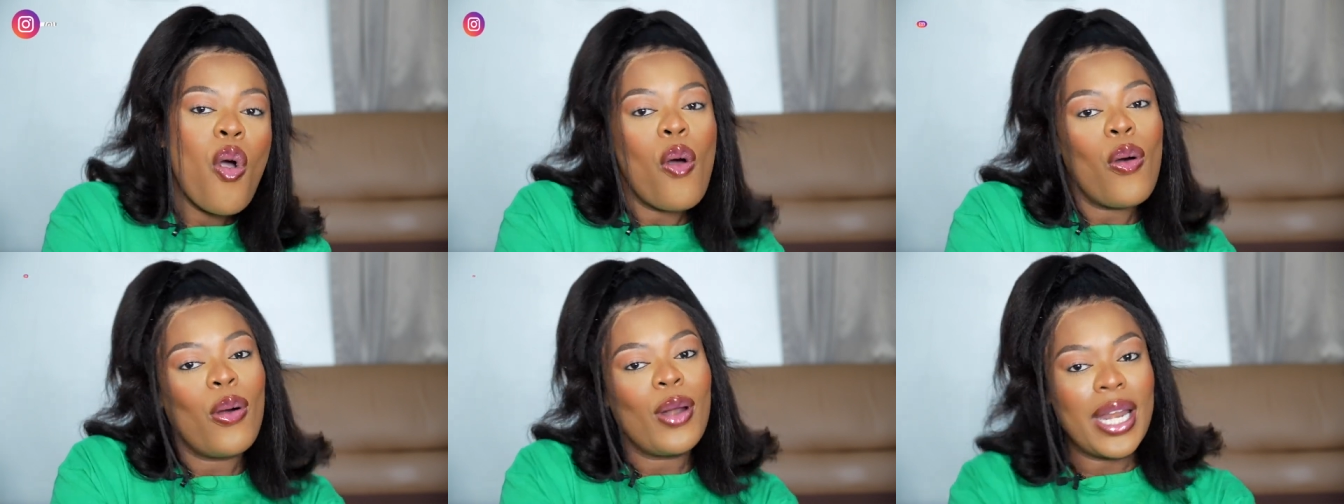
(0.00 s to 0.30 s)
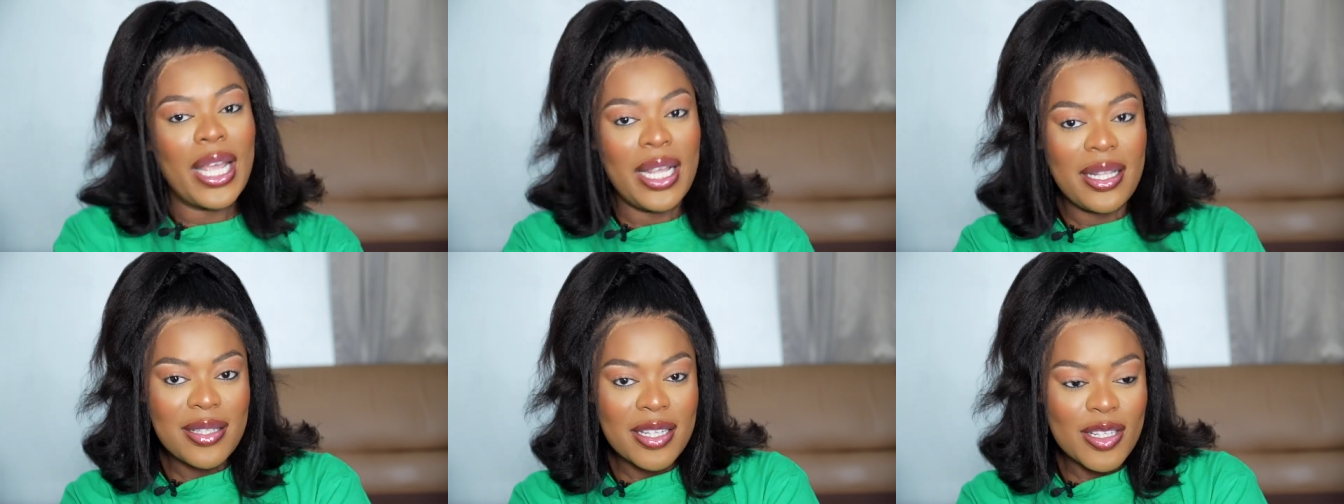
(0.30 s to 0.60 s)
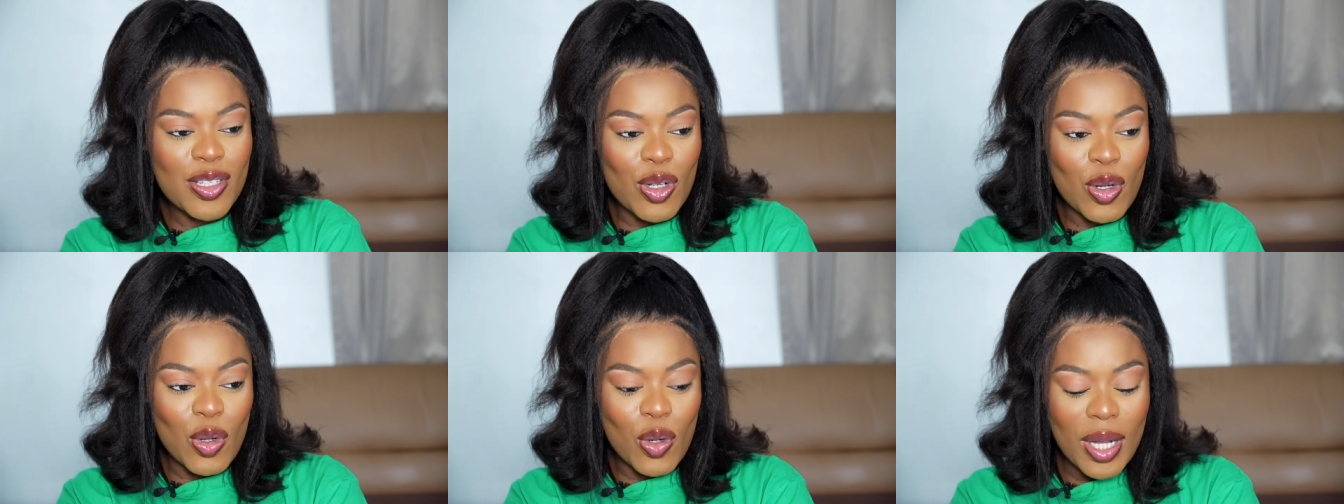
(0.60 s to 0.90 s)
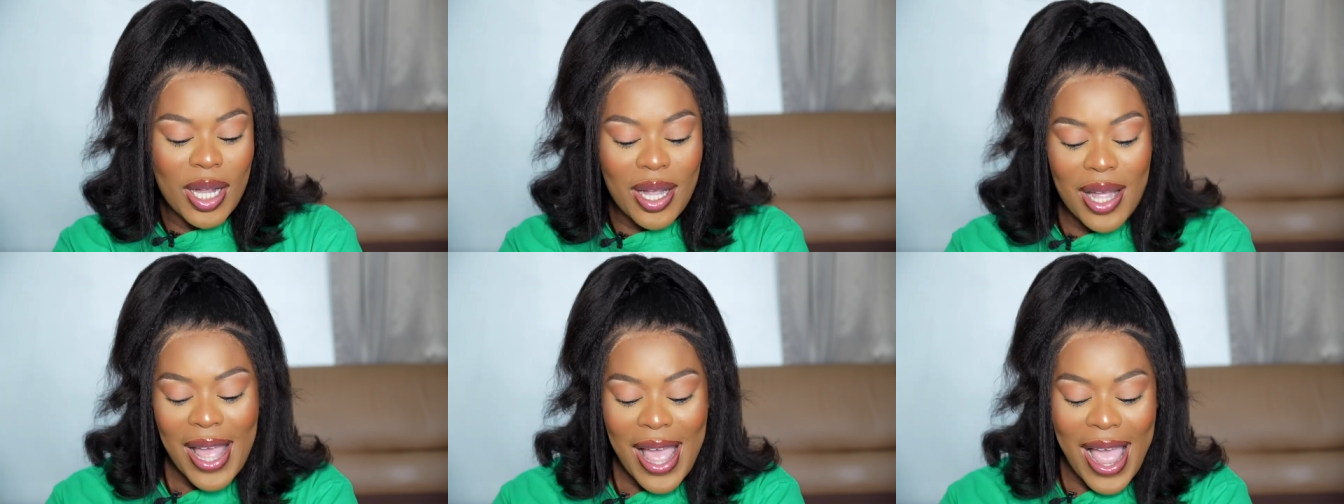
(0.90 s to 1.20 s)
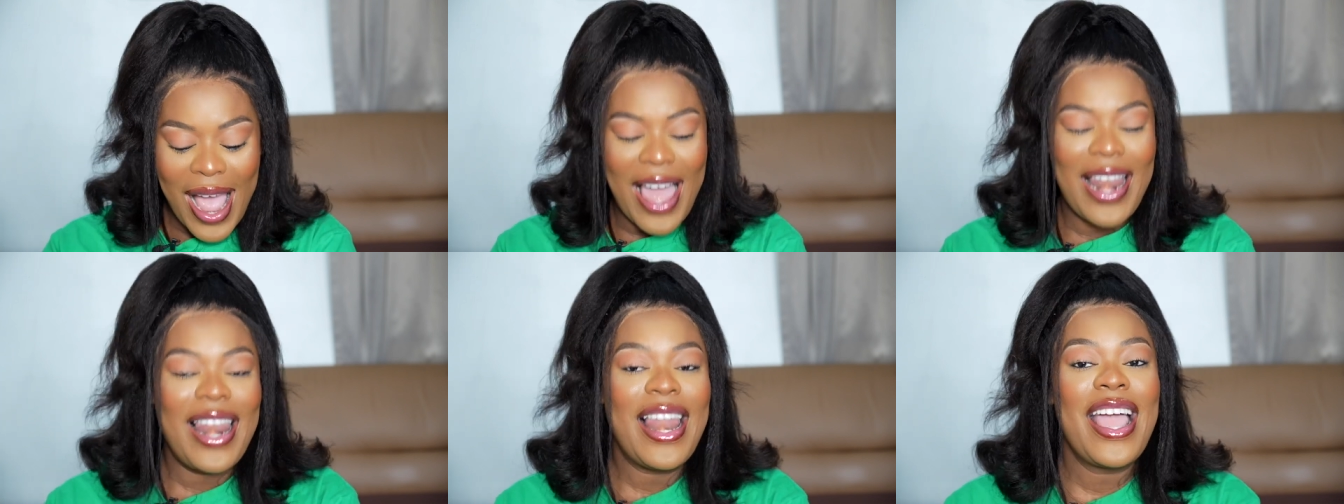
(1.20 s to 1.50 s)
or 90s look?
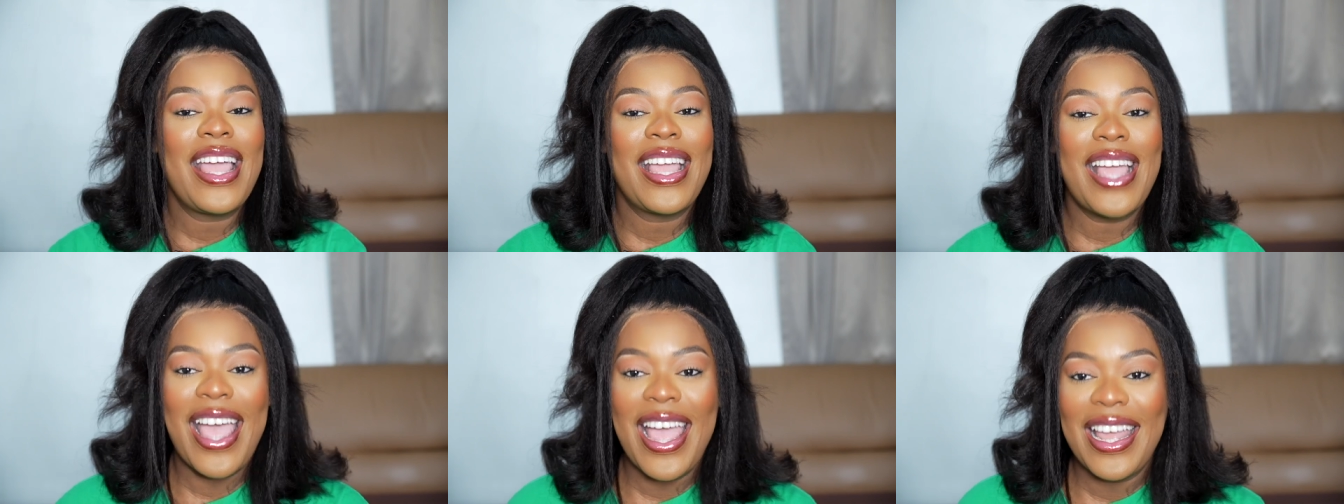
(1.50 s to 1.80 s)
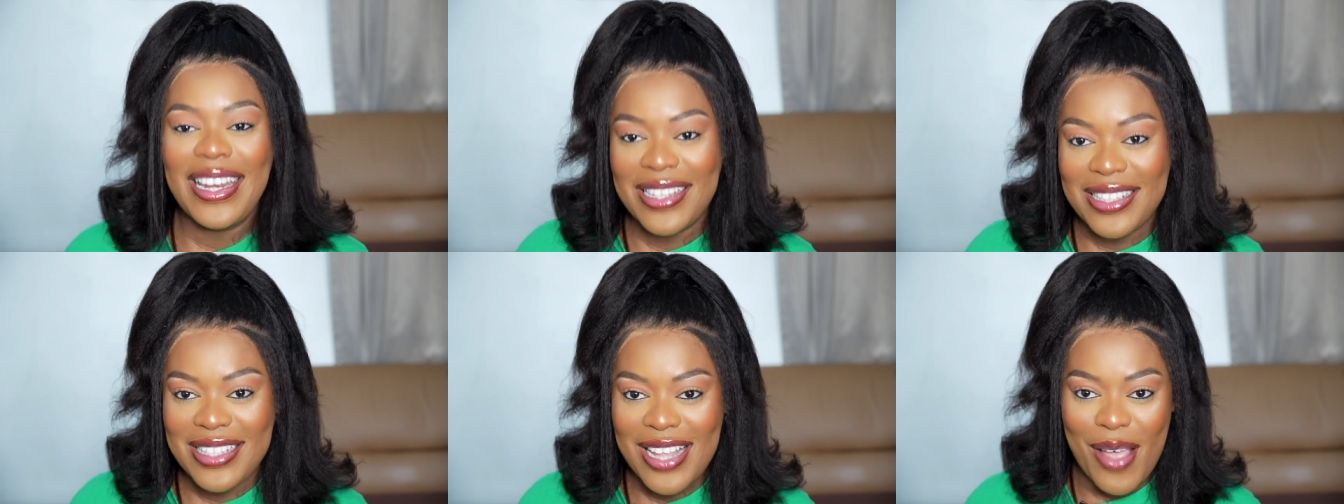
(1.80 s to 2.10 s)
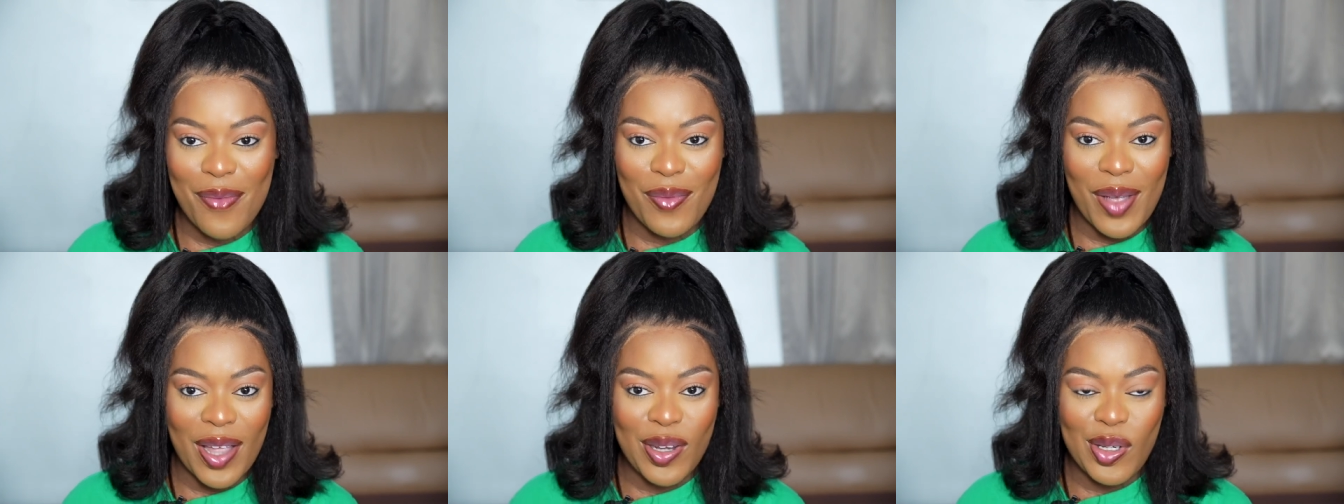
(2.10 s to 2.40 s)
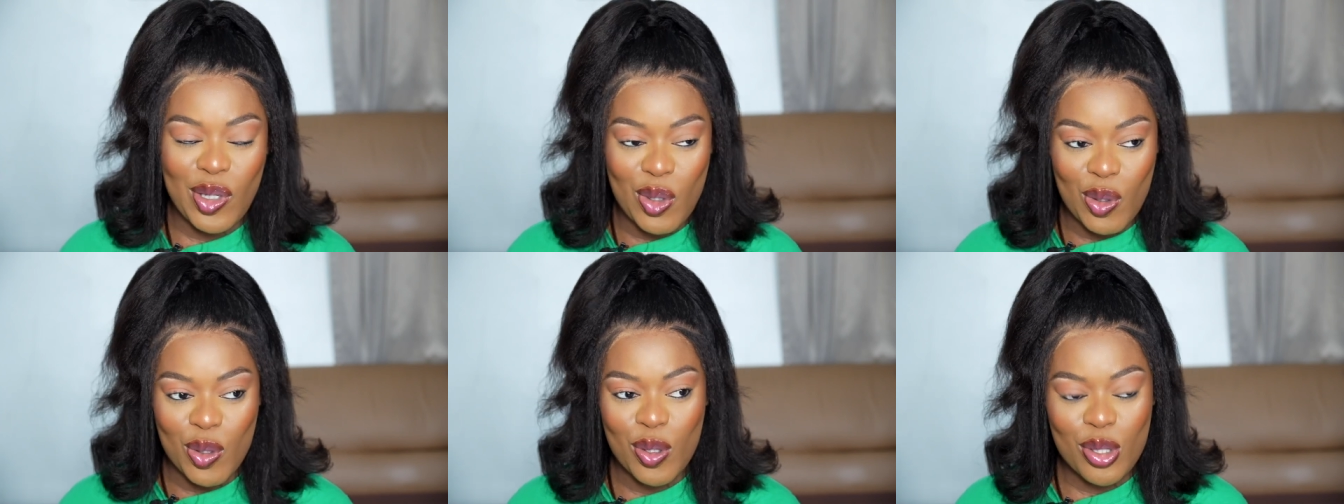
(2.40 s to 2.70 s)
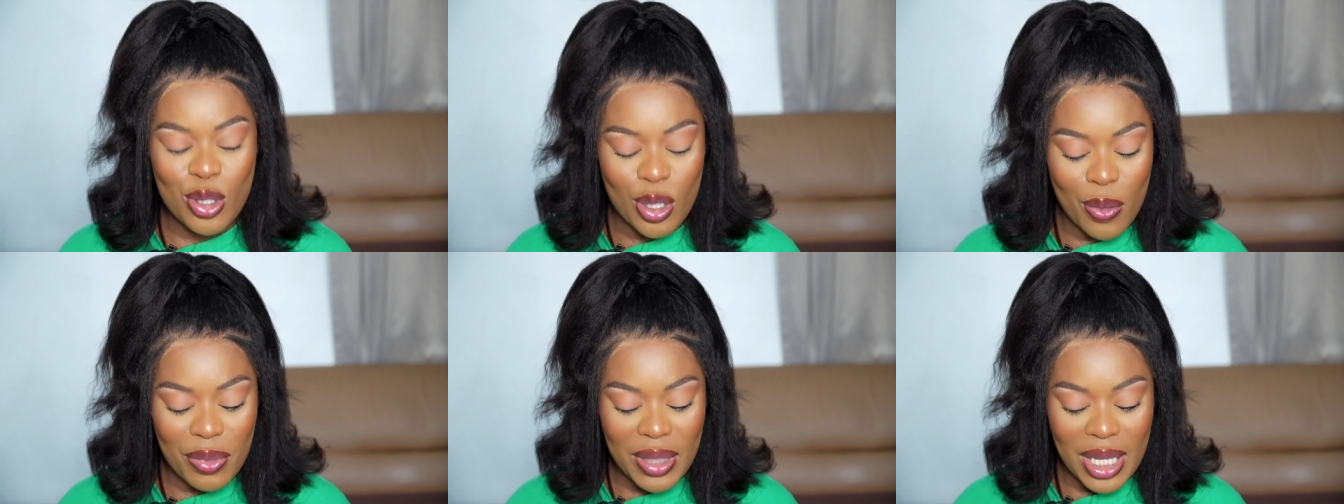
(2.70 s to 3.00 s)
I like anytime I do
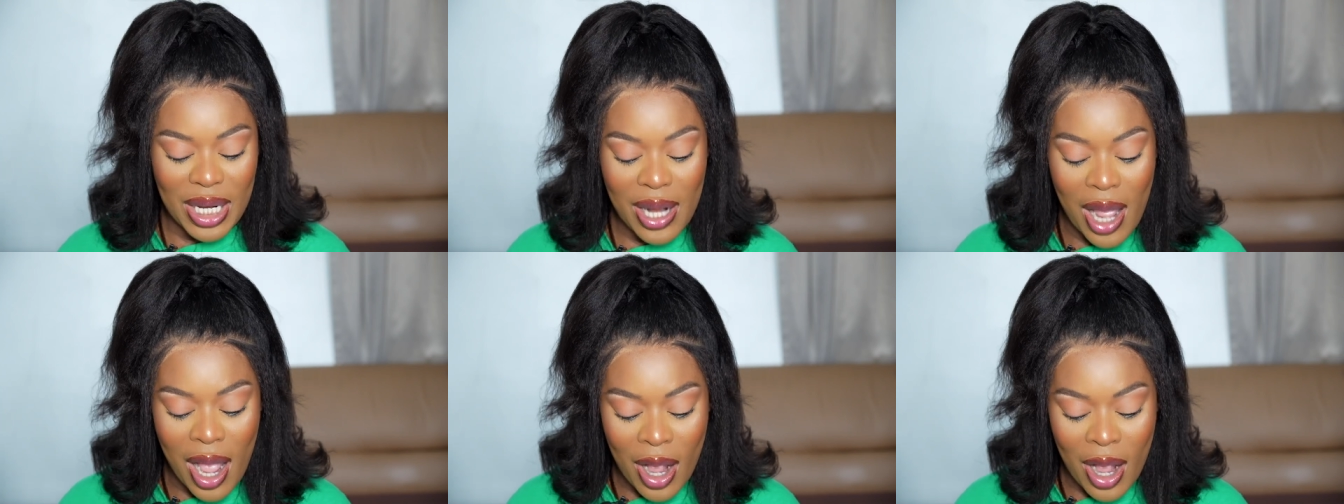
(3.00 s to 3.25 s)
something